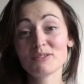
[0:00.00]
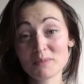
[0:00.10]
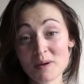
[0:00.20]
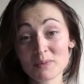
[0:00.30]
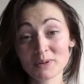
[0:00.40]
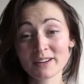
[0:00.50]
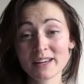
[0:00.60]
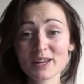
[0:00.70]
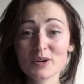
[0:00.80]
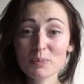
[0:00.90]
Remember,
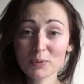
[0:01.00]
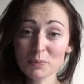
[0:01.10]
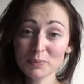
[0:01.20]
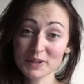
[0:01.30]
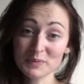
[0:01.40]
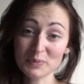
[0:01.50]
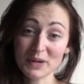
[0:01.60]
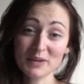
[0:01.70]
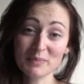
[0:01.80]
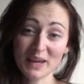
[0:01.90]
inappropriate
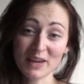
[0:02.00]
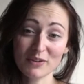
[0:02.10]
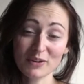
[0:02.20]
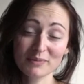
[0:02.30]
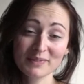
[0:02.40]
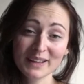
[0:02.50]
brain behavior.